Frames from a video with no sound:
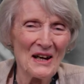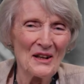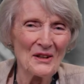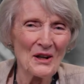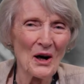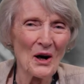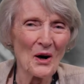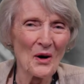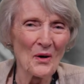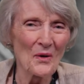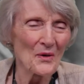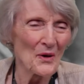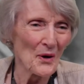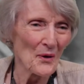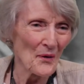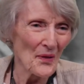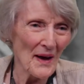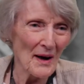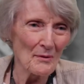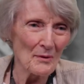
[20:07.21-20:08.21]
no,
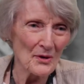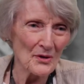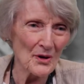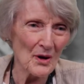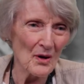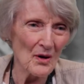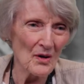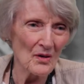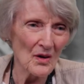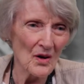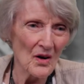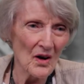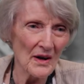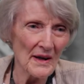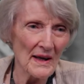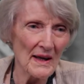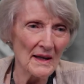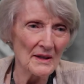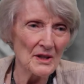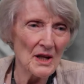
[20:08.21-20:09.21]
no, that was all
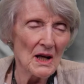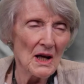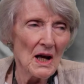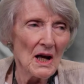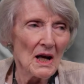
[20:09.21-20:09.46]
longhand.